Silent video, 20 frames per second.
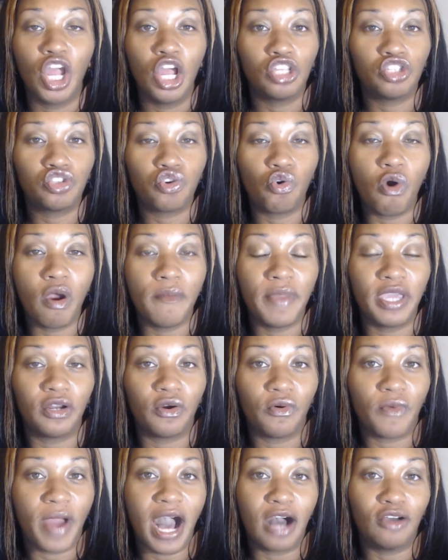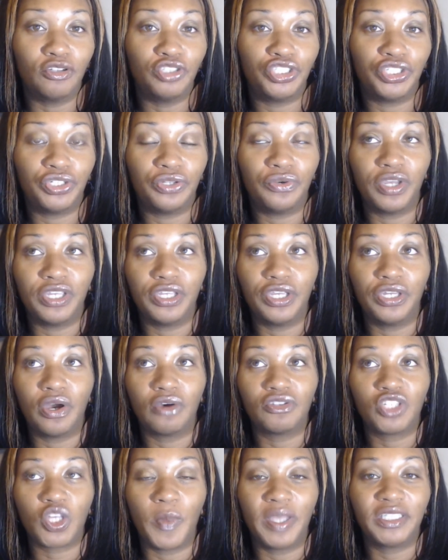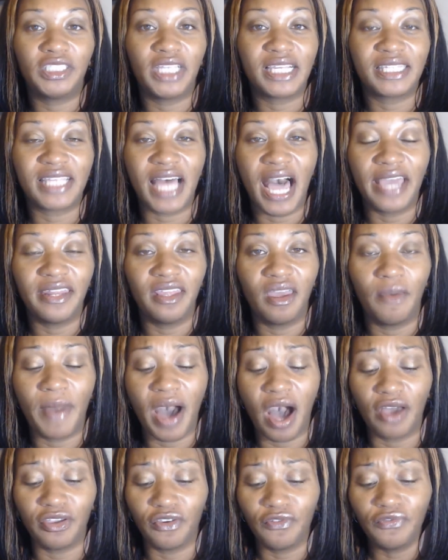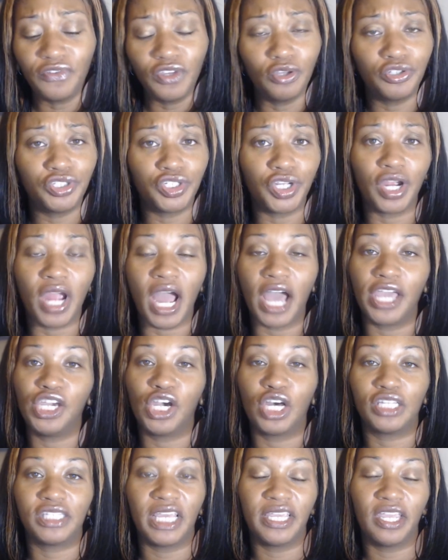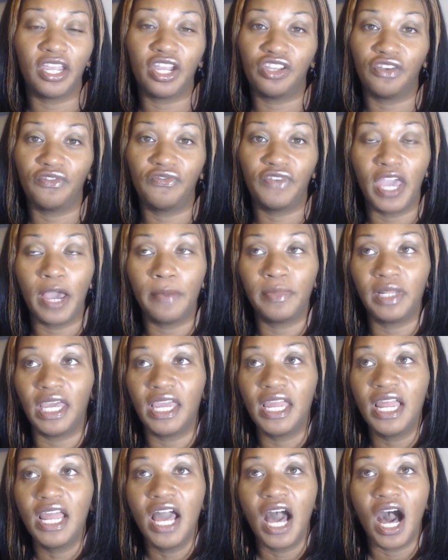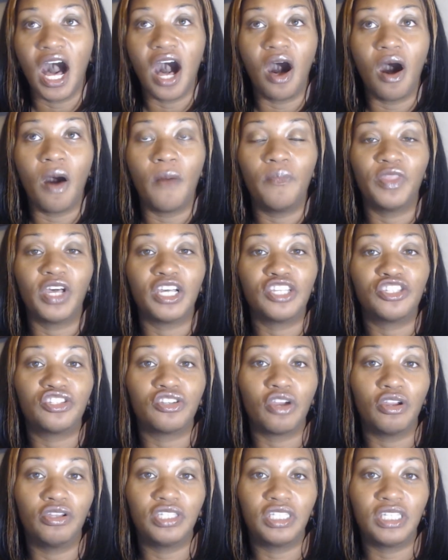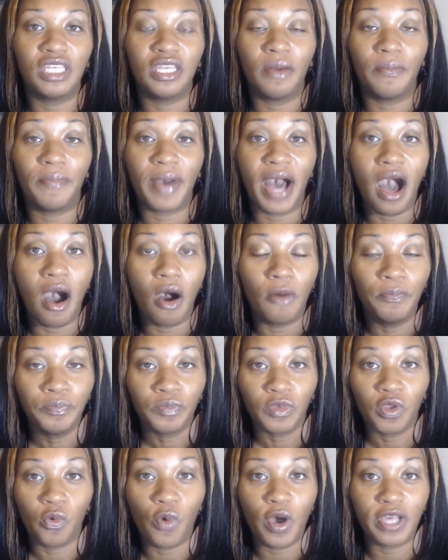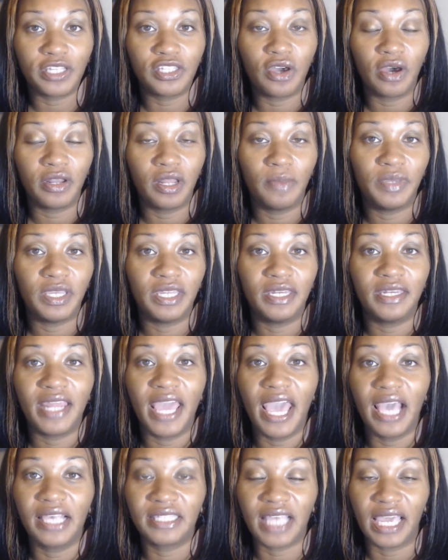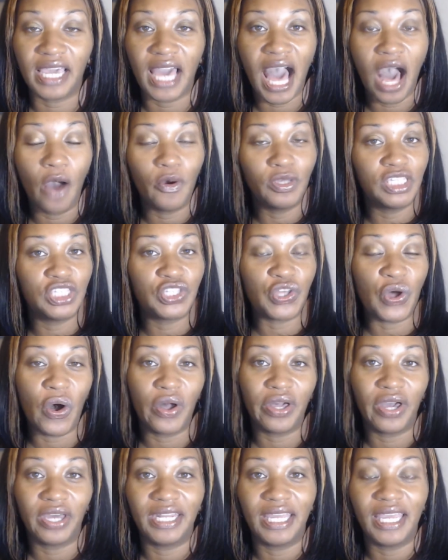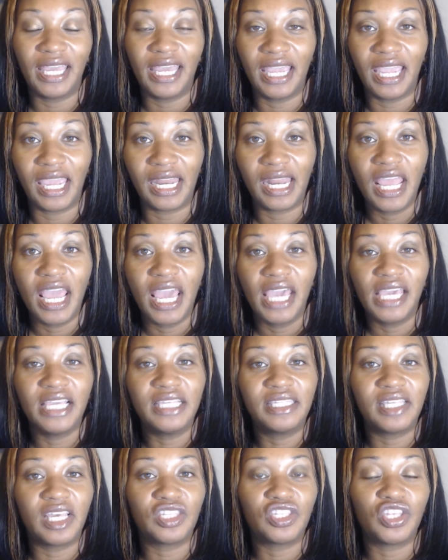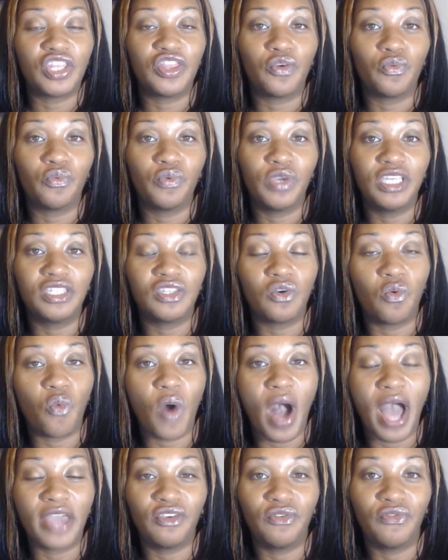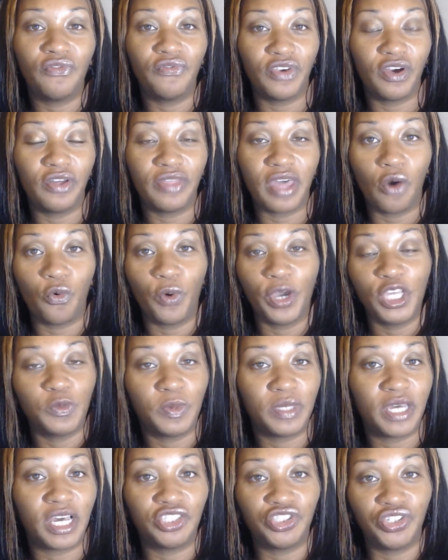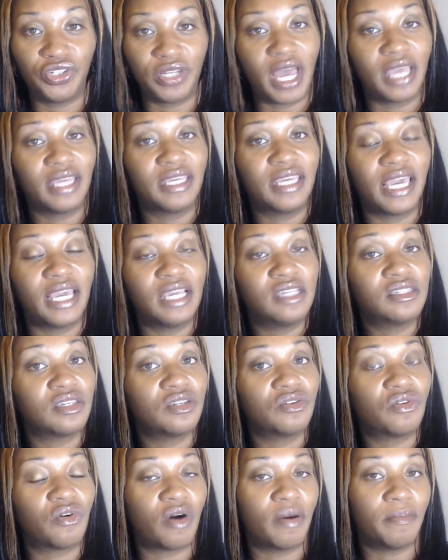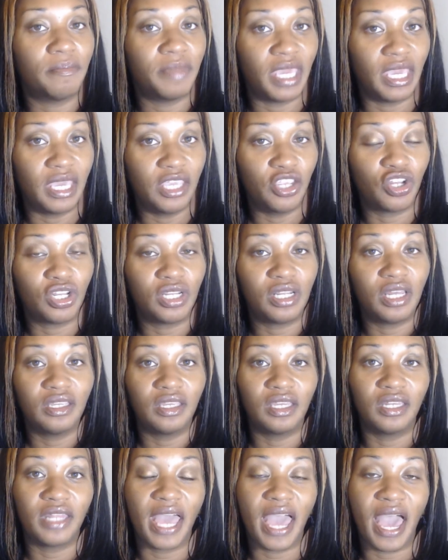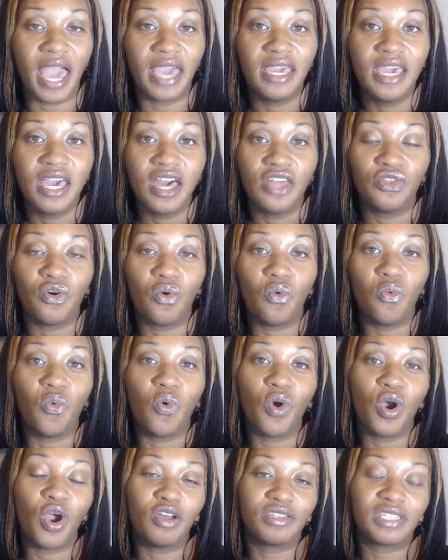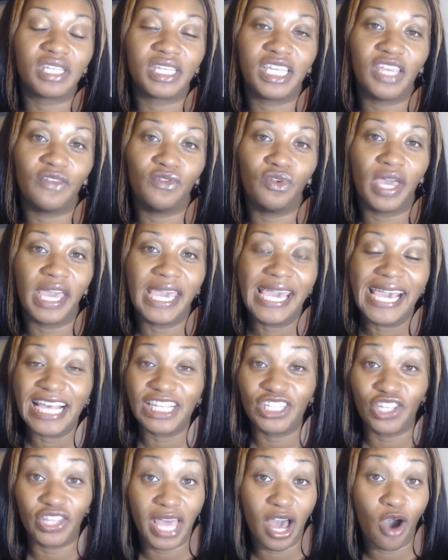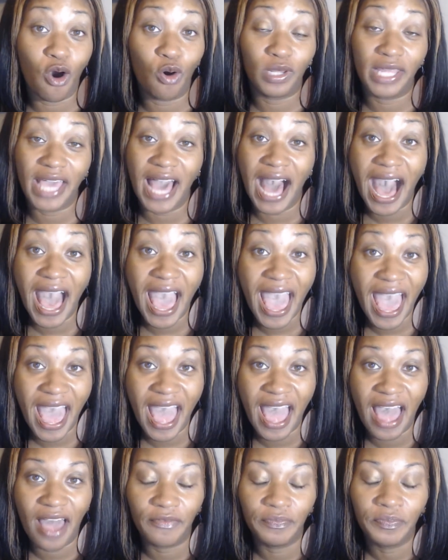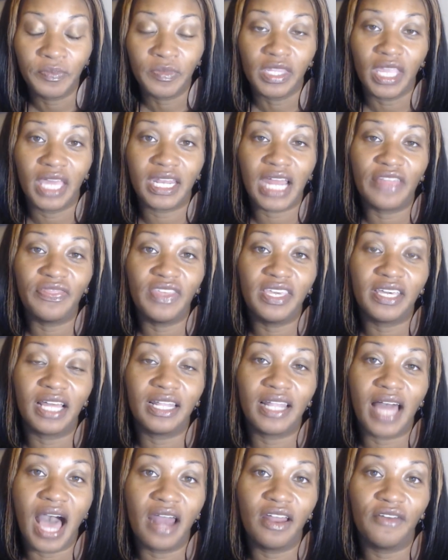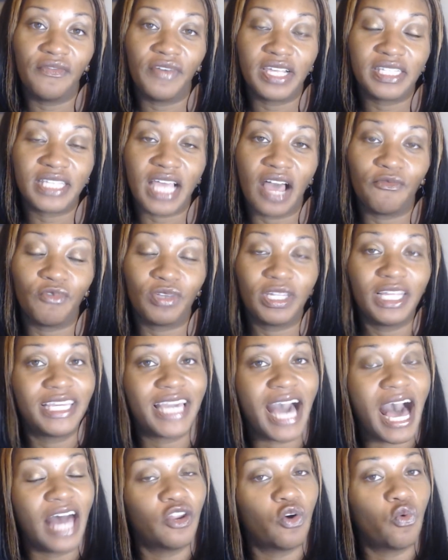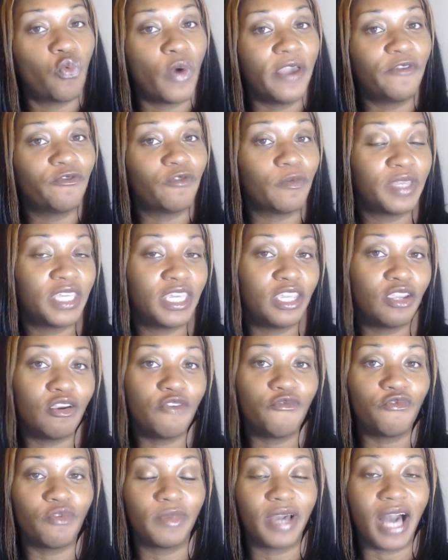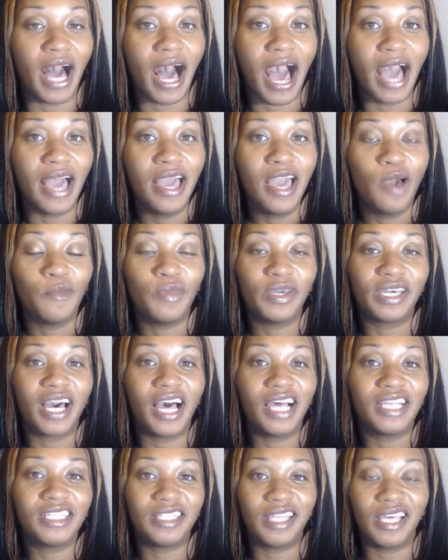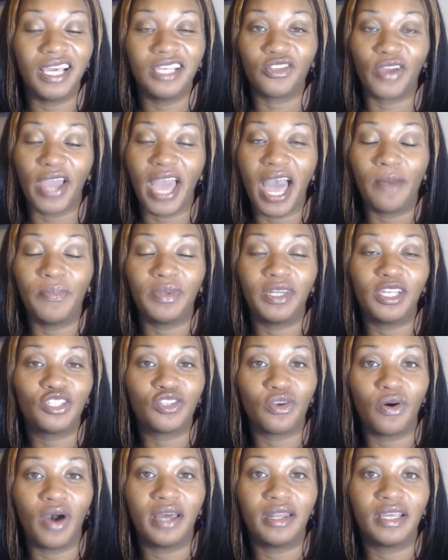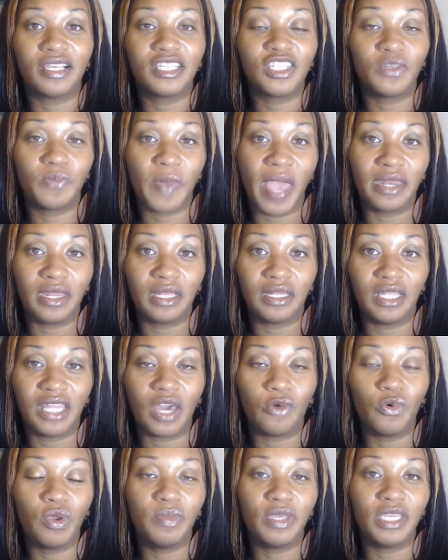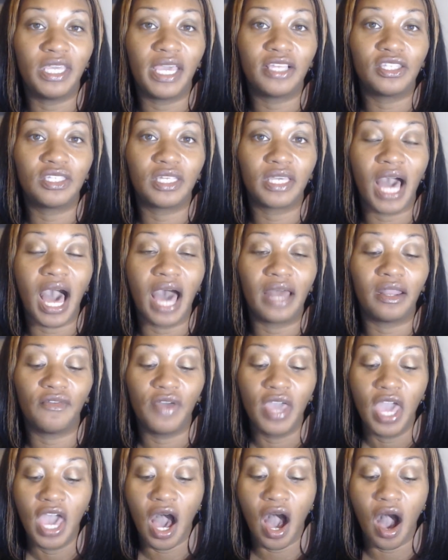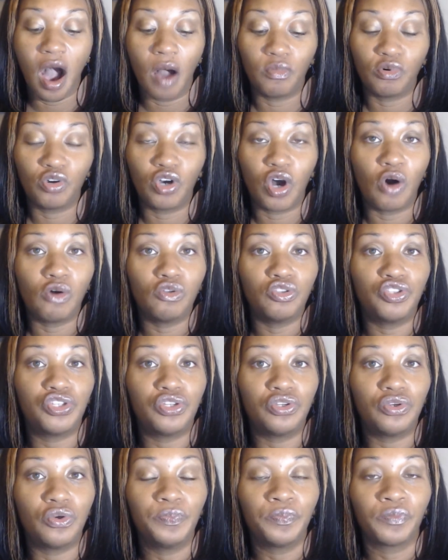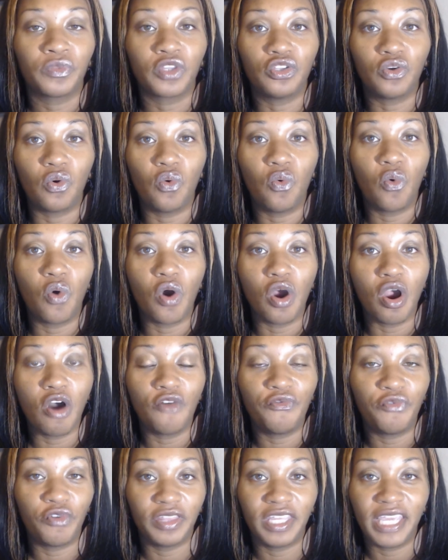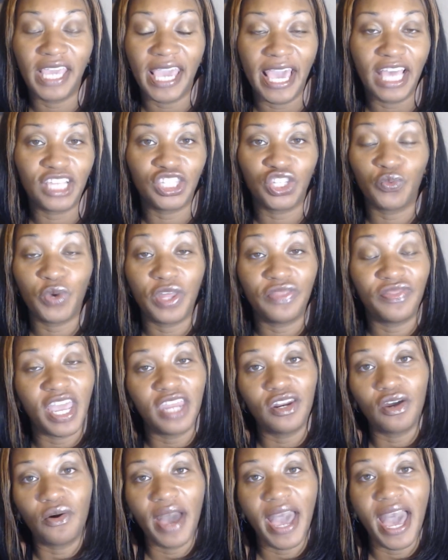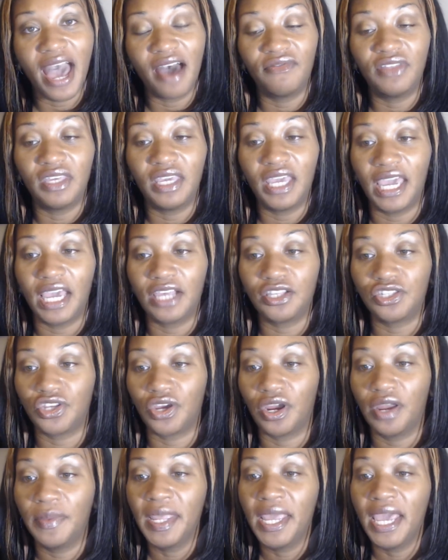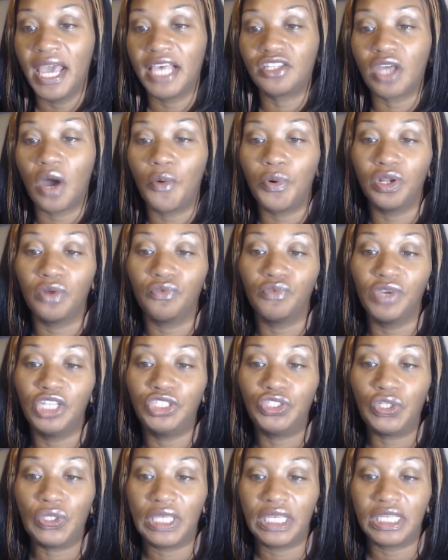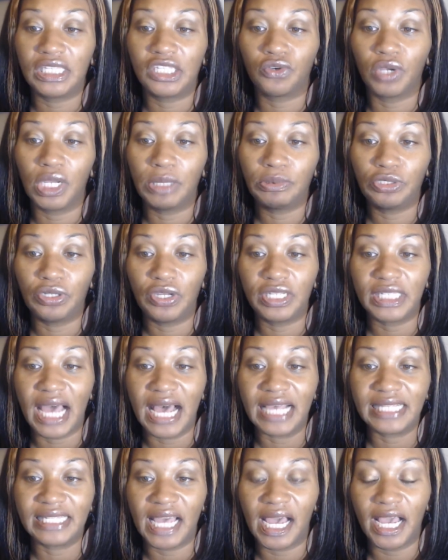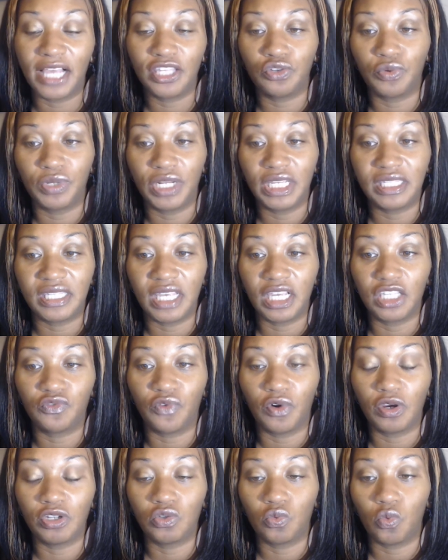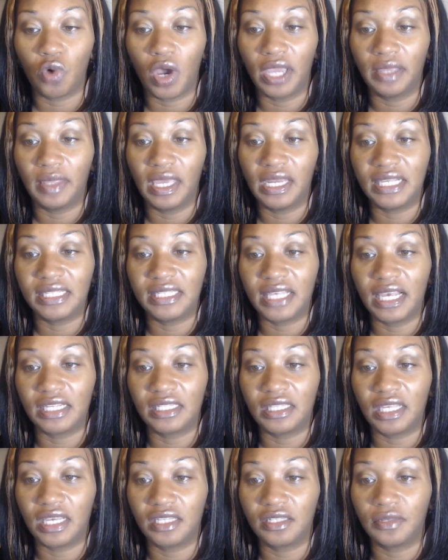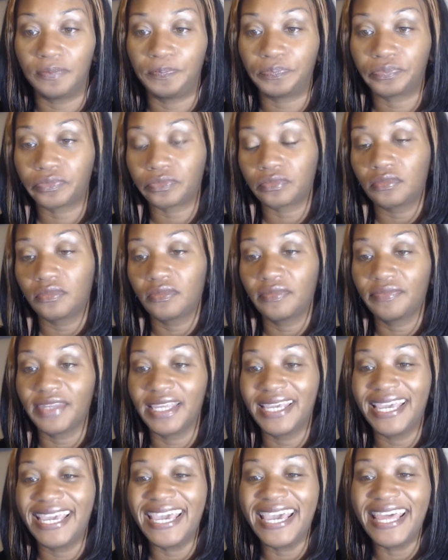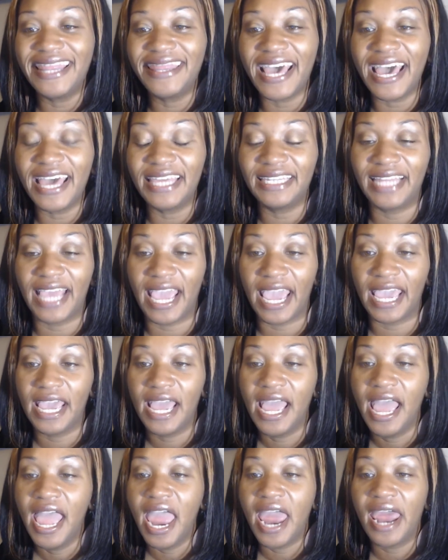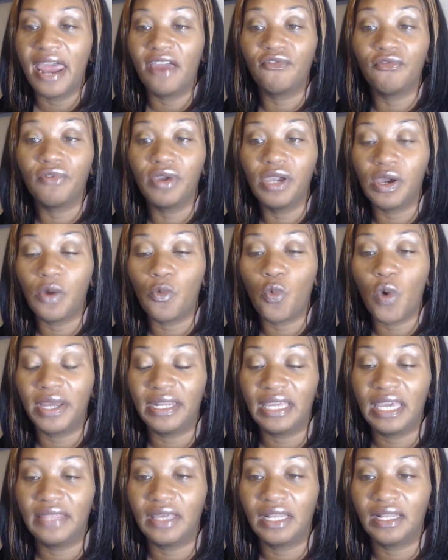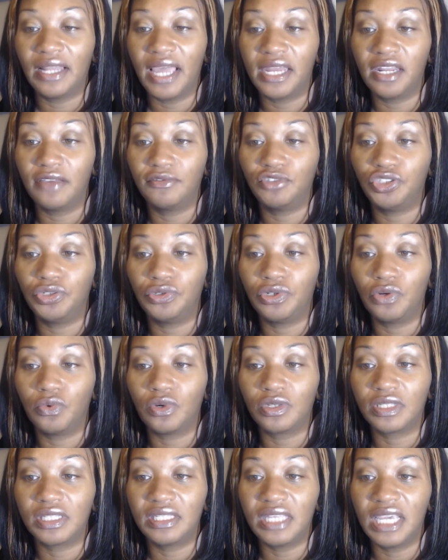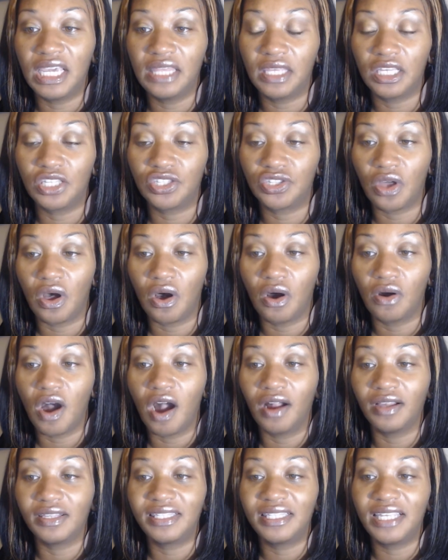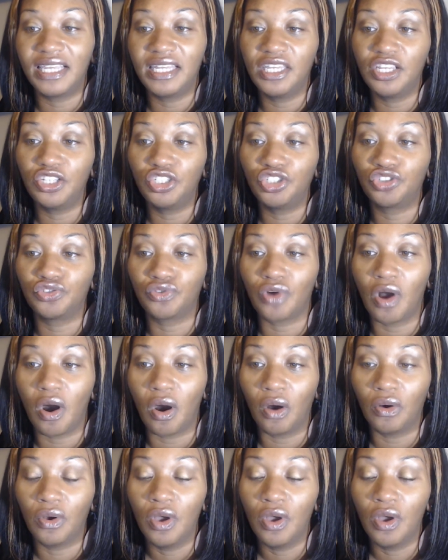torment around you, and, you know, so much anxiety about your future, how you're going to take care of your family, uncertainty about what's going to be next, like how is this all going to end? He says, the reason why you feel that way is because you're not gazing on me. You're looking at the world to give you an answer that only I have. And I think a lot of us have really gotten away from hearing from God because things are happening so unexpectedly that we begin to kind of go to the world for the answer when they don't have the answer. And so I want to read you this scripture. It's Isaiah 26 verse 1, and it says this: in that day, everyone in the land of Judah will sing this song. Our city is strong.